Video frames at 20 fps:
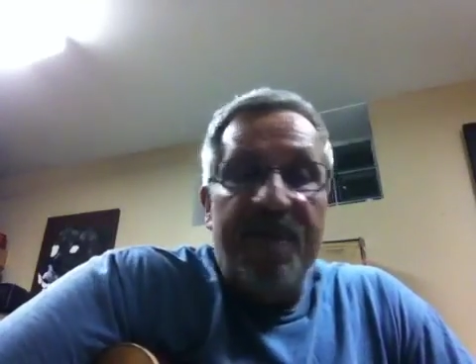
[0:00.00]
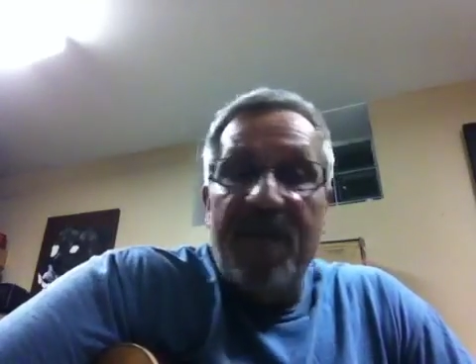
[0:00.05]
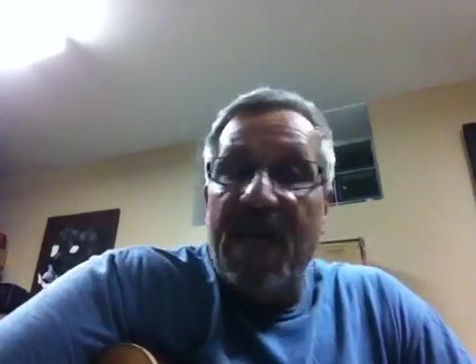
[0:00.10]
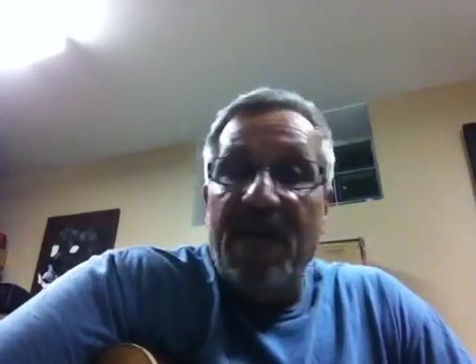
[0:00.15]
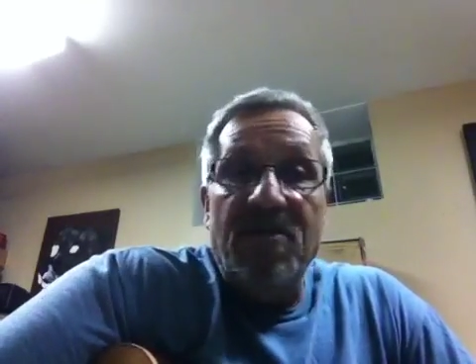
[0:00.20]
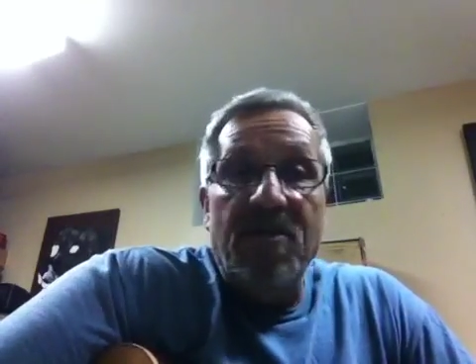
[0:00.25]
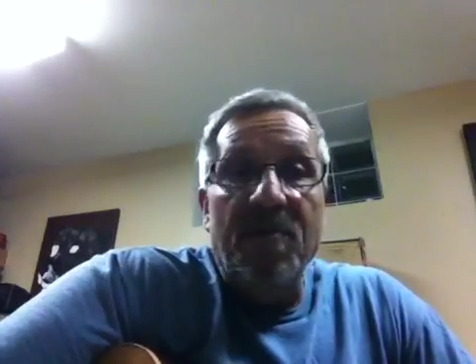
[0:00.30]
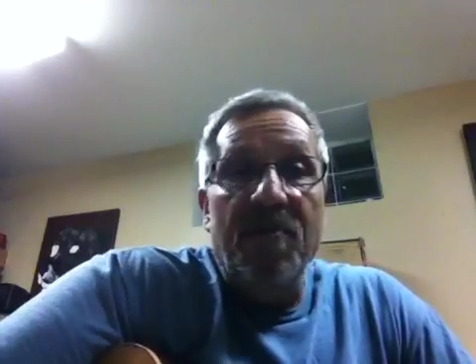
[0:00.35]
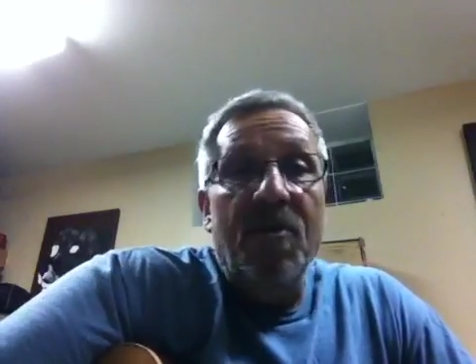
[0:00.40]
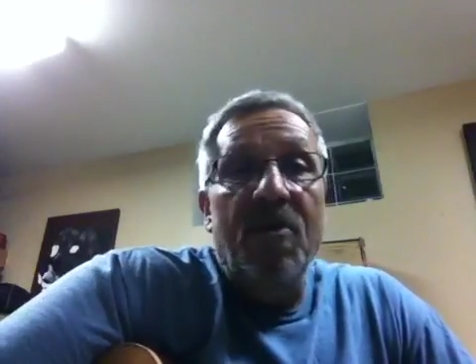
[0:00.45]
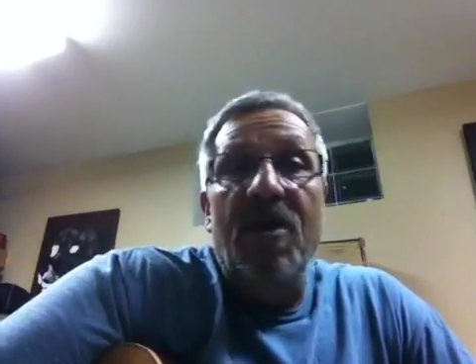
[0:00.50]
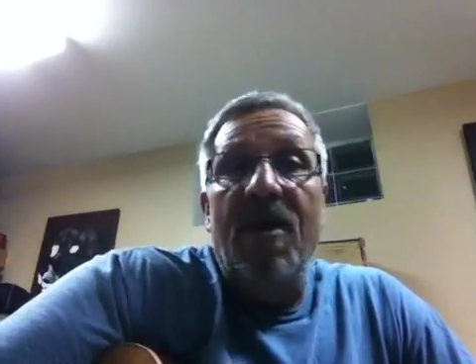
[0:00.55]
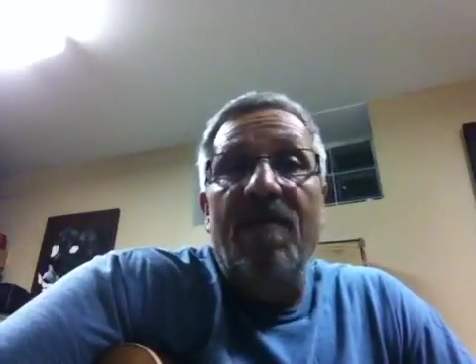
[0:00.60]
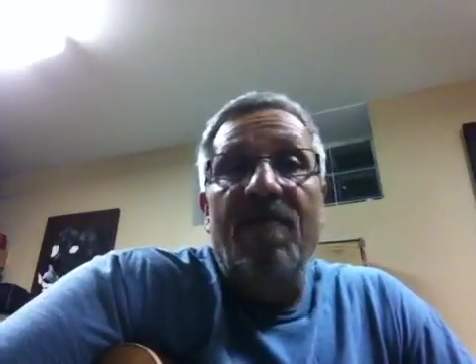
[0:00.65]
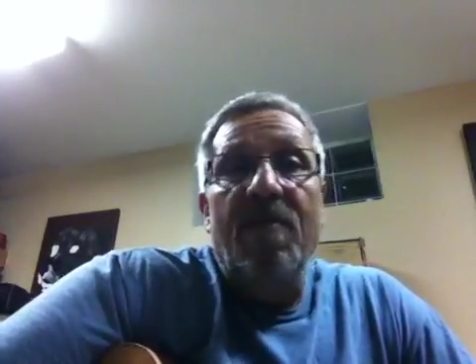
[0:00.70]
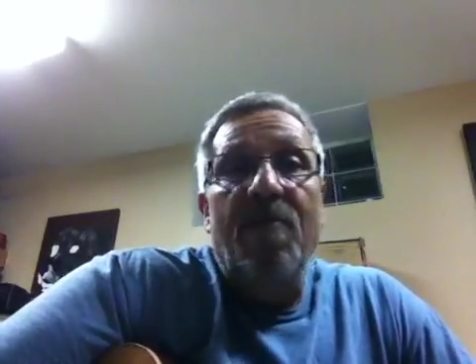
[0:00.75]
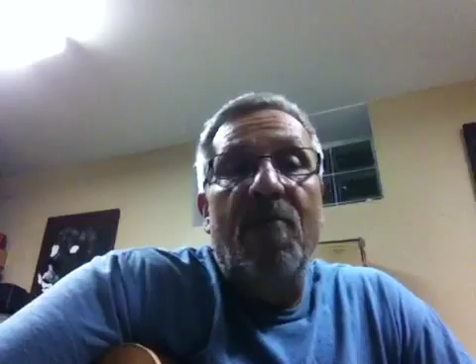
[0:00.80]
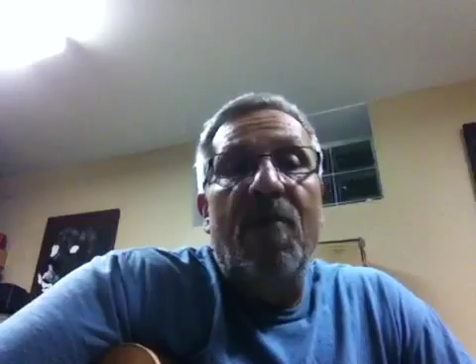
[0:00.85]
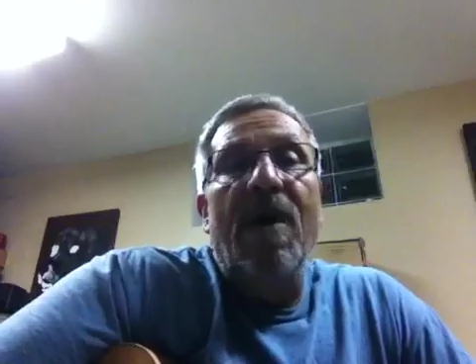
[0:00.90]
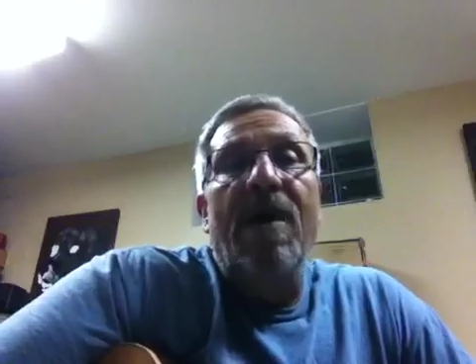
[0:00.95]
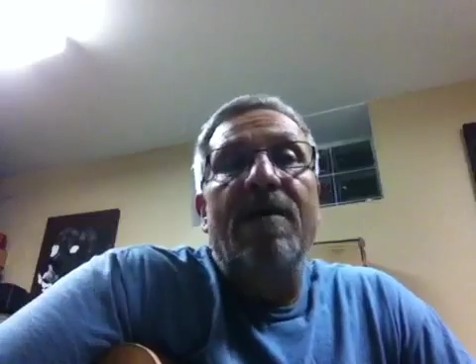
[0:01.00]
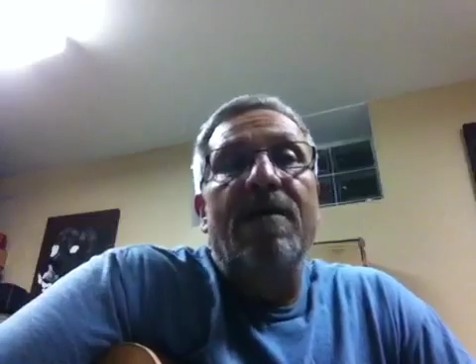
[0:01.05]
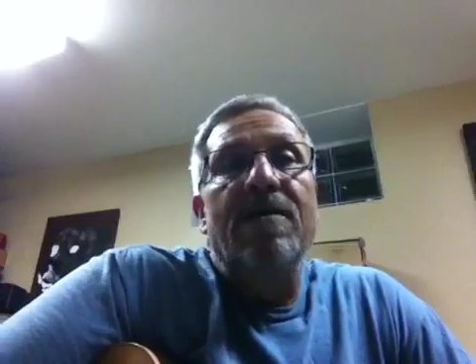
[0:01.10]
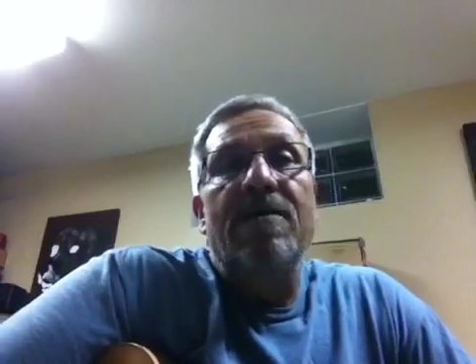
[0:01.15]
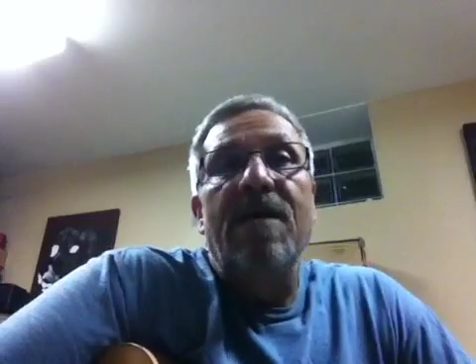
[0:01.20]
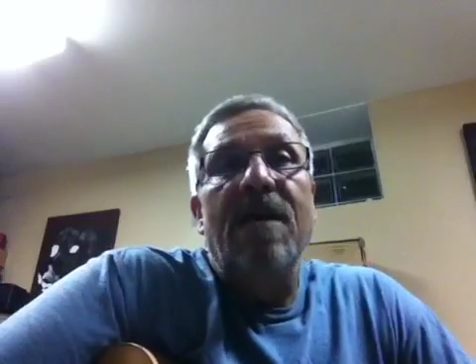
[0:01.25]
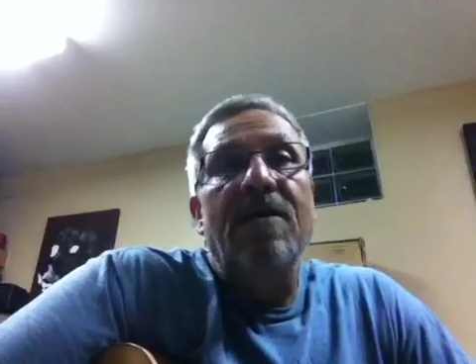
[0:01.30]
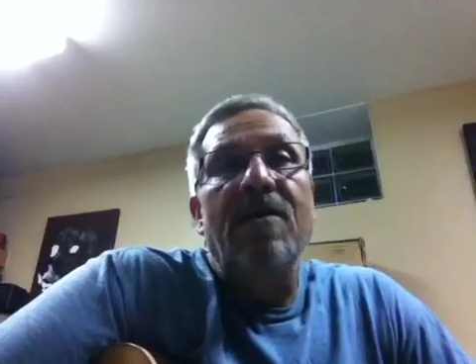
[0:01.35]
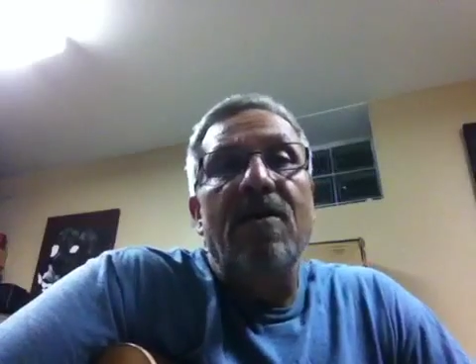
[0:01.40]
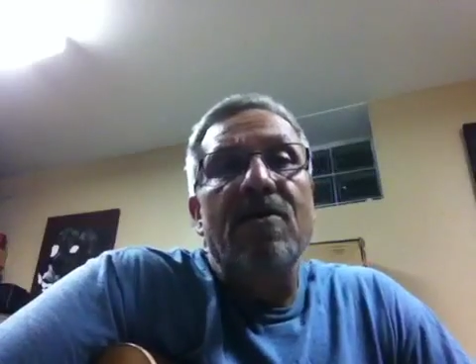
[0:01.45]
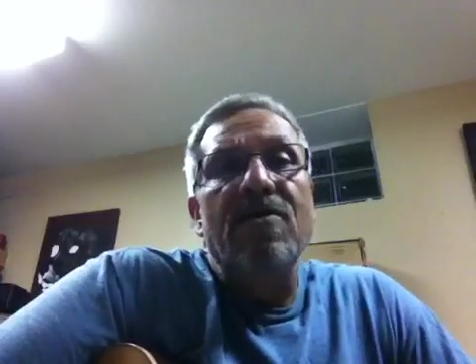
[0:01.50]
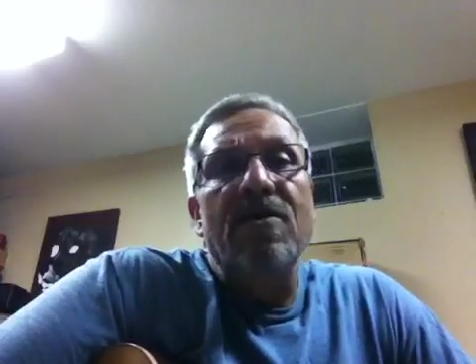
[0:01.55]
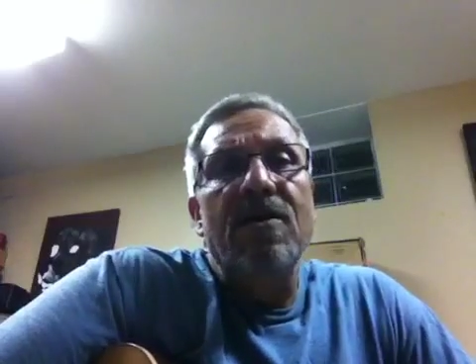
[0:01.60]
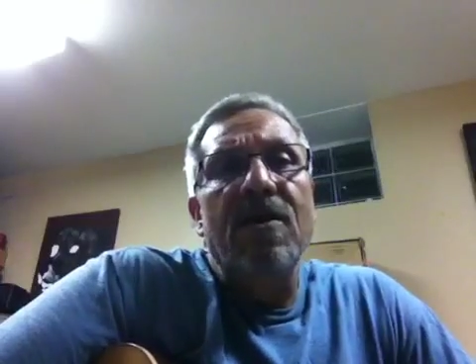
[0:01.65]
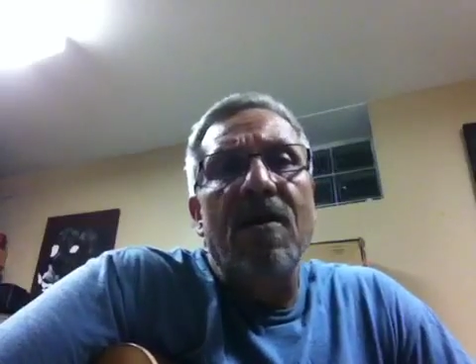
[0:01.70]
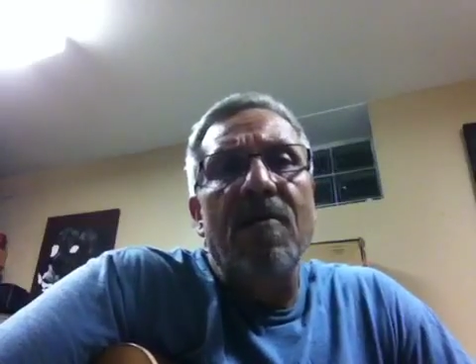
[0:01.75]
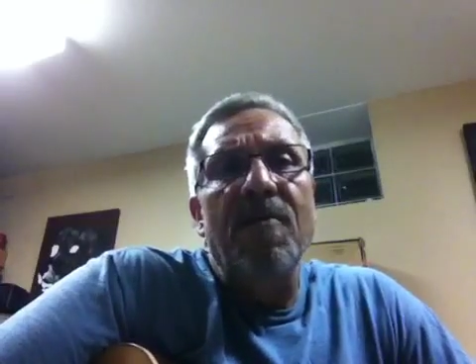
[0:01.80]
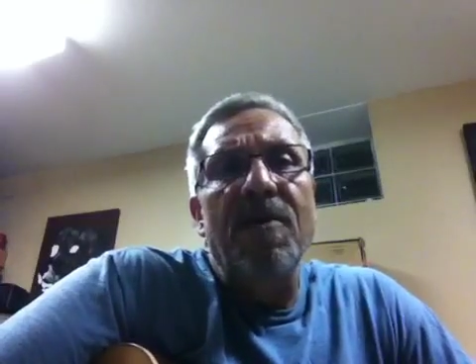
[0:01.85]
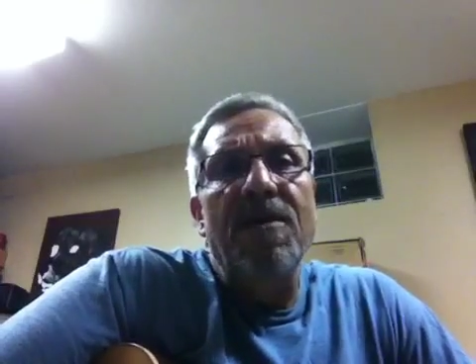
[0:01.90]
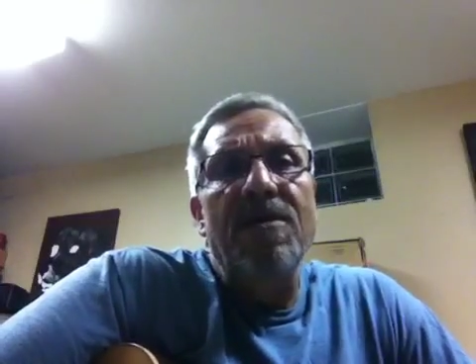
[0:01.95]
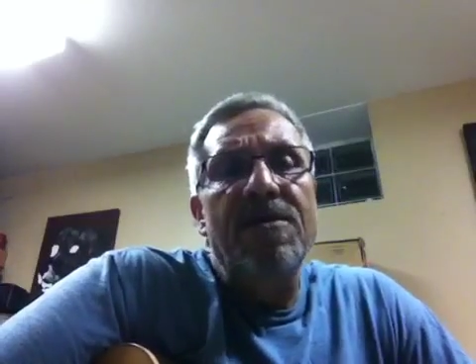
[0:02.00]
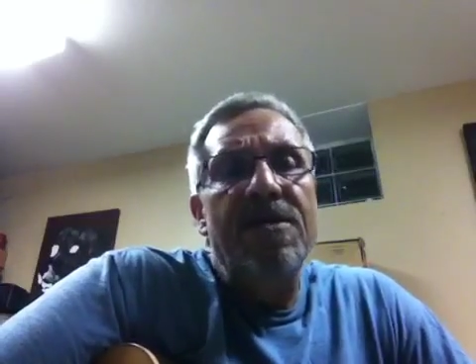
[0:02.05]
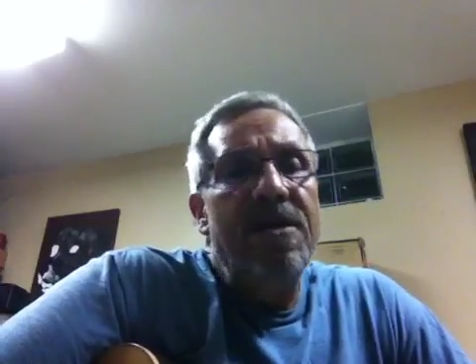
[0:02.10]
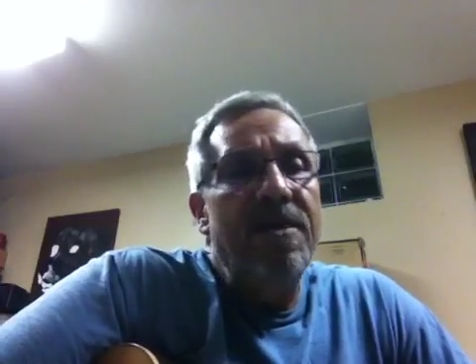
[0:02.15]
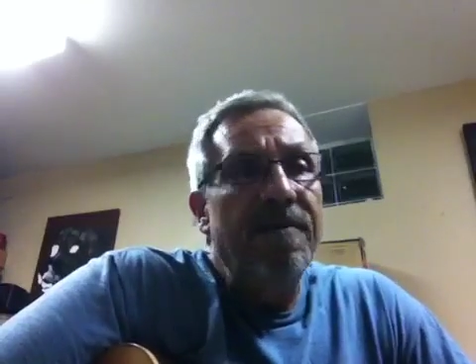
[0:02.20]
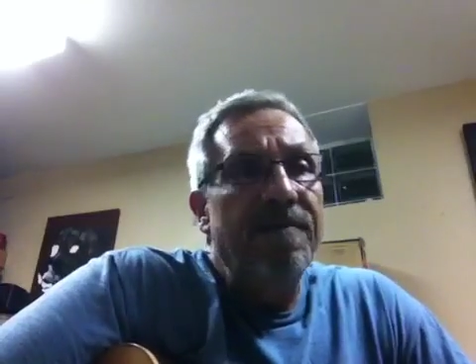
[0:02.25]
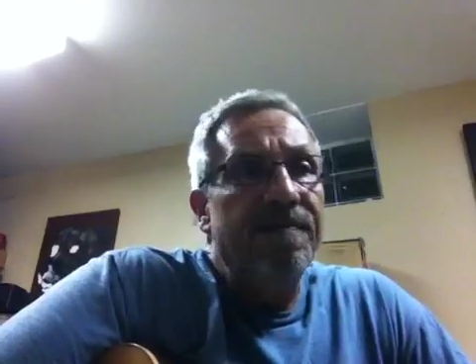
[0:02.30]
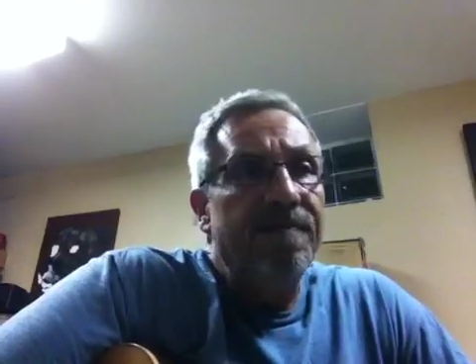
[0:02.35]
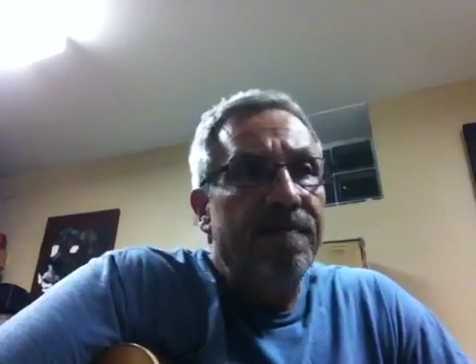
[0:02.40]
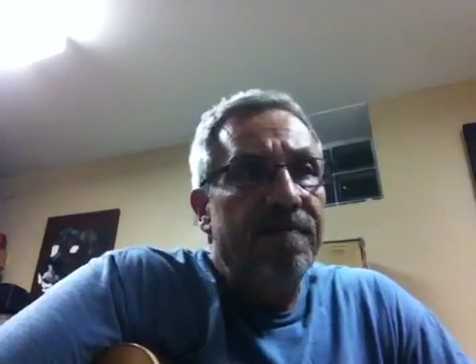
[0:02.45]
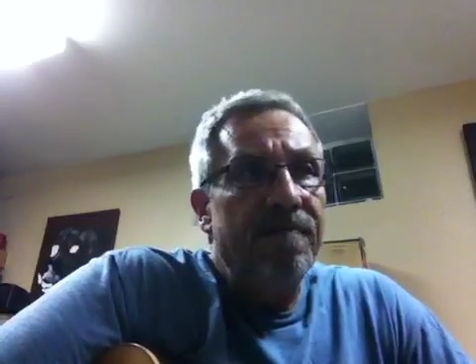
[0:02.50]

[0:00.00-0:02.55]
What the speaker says: That's something you're going to have to practice. That doesn't come easy,